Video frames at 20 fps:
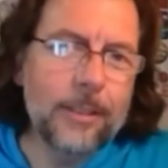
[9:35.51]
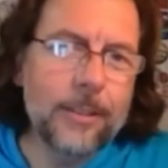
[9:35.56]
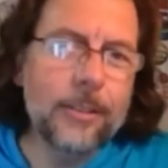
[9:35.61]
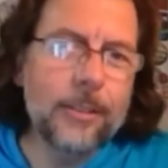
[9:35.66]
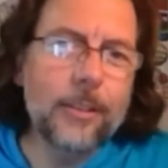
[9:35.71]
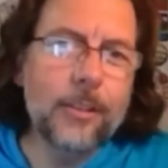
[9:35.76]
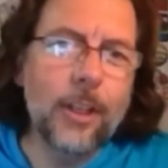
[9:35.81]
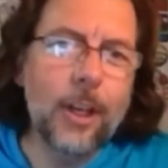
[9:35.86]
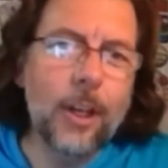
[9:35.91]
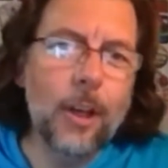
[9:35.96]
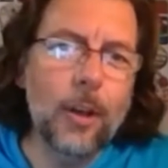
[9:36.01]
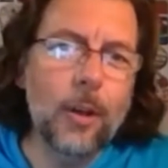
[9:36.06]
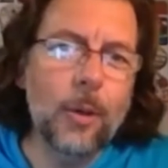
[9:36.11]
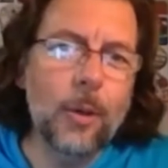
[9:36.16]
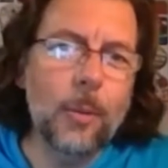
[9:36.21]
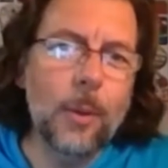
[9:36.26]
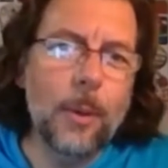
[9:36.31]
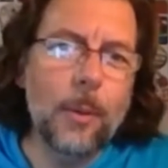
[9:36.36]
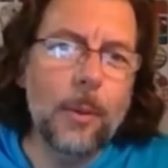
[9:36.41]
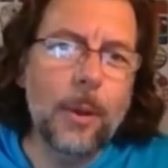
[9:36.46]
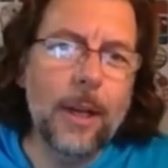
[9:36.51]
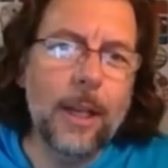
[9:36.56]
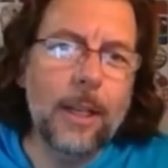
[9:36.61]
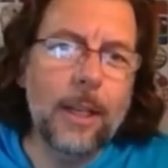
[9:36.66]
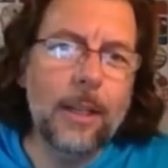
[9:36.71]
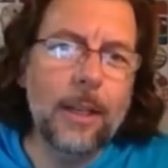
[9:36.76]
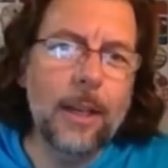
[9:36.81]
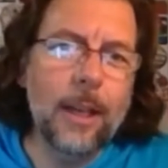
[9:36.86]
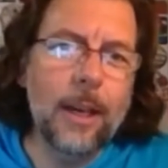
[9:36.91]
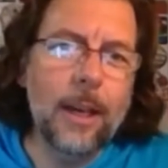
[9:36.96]
So we were
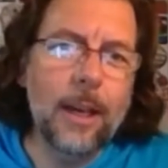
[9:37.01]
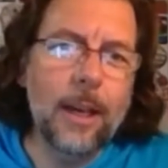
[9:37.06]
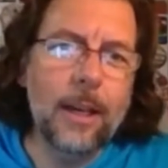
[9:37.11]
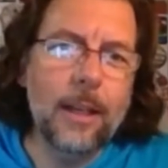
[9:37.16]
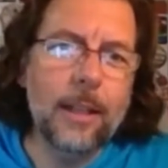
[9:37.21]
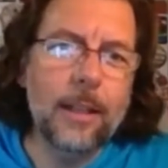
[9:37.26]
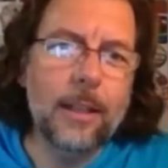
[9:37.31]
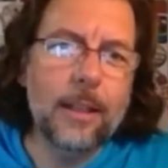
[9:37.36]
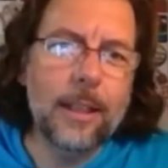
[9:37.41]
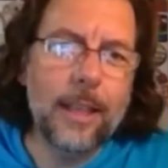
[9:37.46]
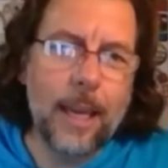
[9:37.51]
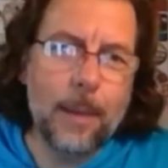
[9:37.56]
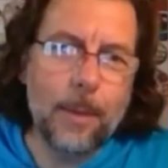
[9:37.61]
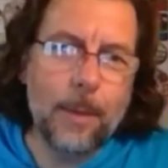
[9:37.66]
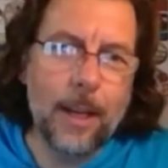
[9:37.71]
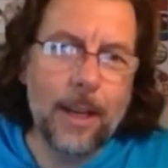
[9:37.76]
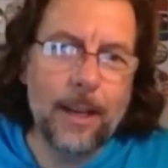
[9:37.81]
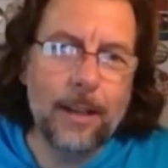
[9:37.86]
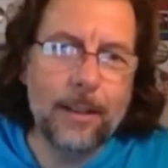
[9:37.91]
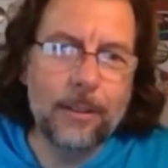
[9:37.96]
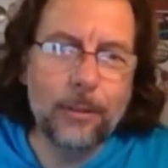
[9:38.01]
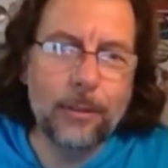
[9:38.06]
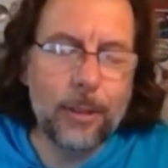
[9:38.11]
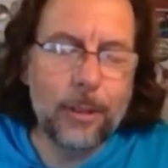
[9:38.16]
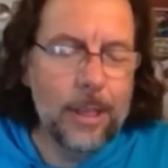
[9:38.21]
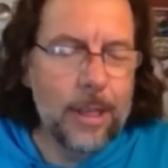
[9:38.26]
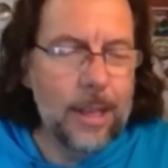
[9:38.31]
in the Cayman Islands